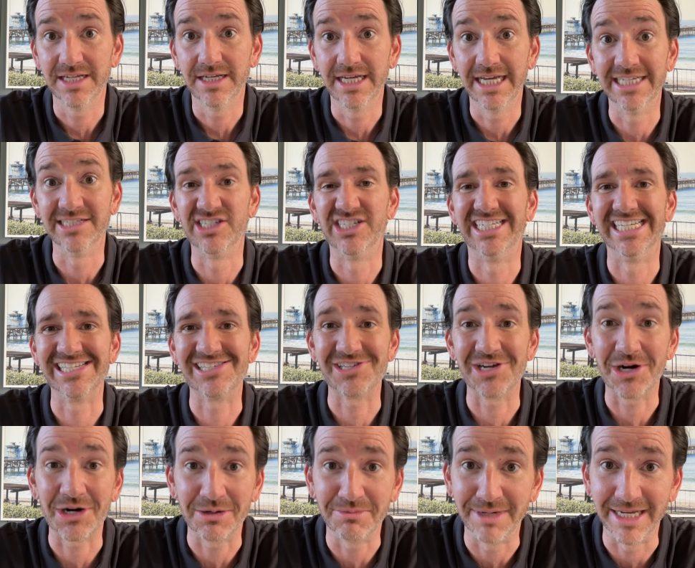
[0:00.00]
is
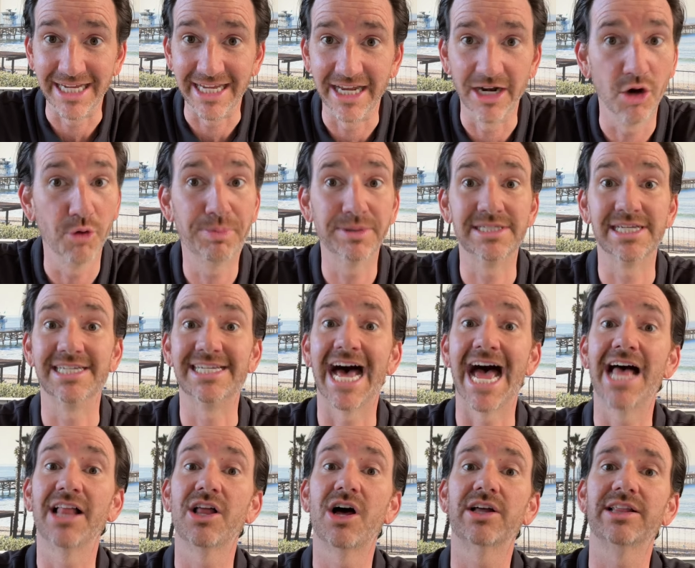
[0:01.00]
disarming. It opens a
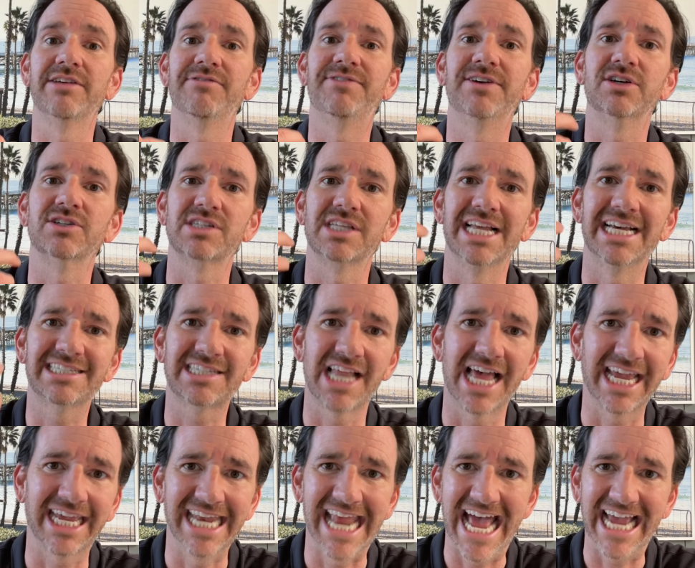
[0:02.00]
dialogue that feels less
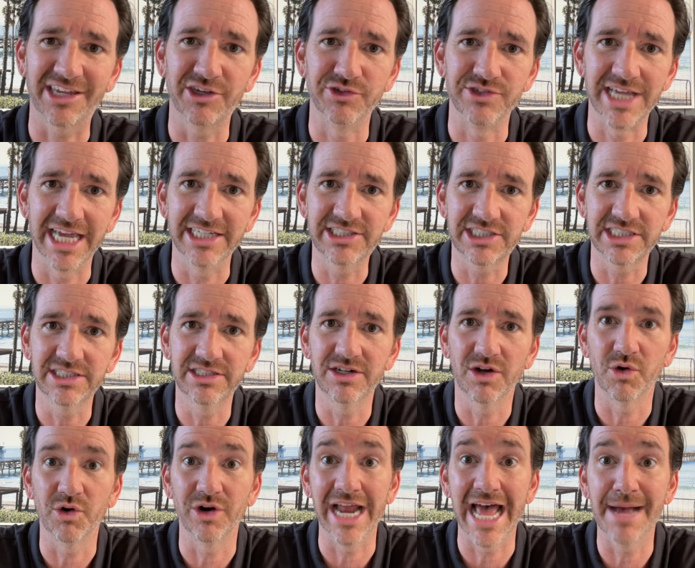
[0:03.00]
like an accusation
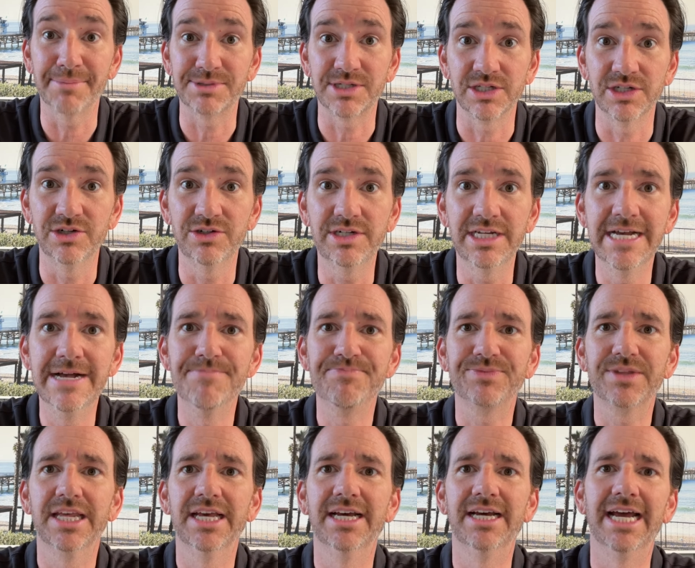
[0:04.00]
or an absolute
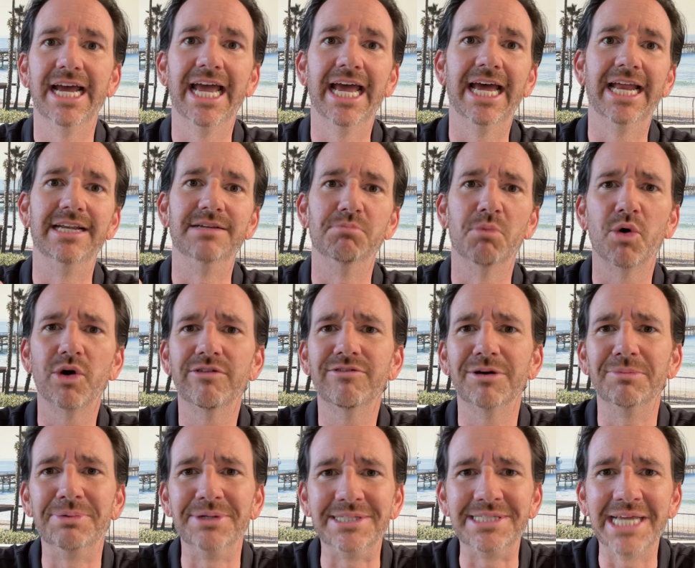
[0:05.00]
and more of a
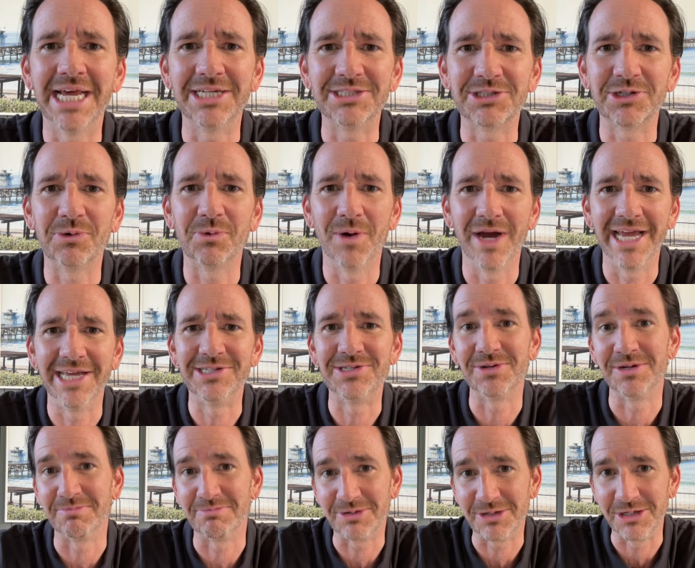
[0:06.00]
potential way to
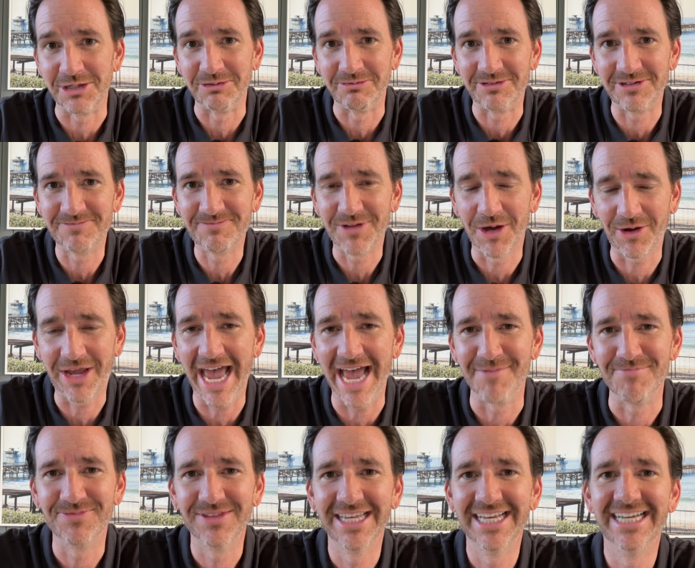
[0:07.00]
improve. Okay,
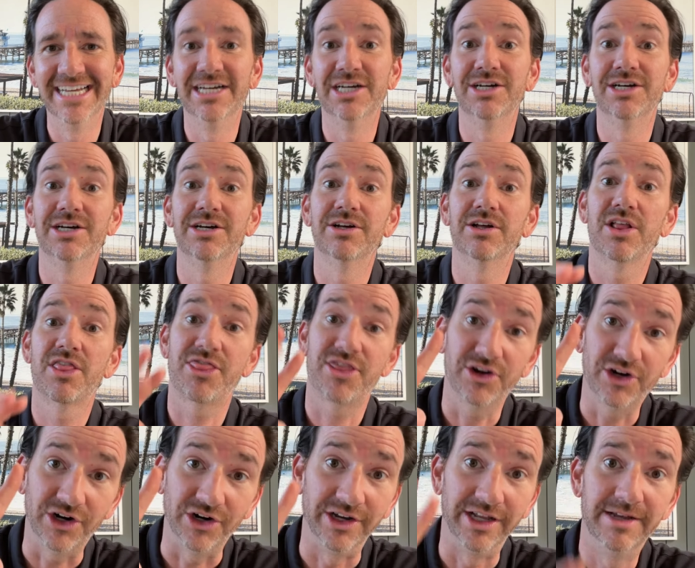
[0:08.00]

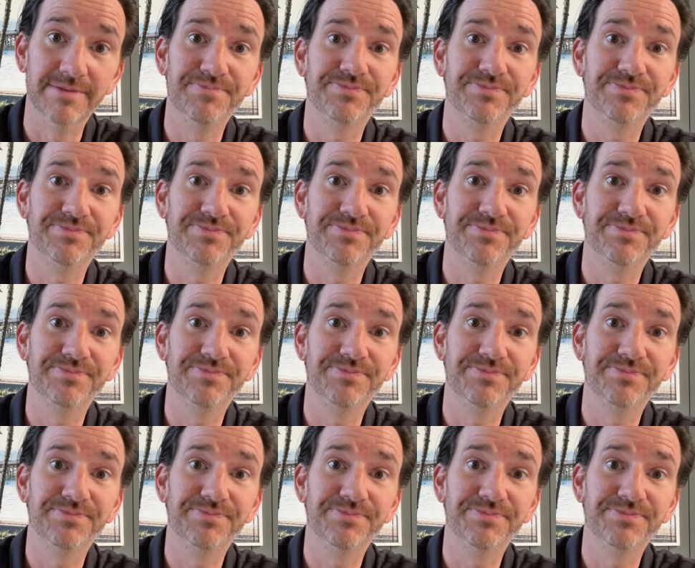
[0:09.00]
third,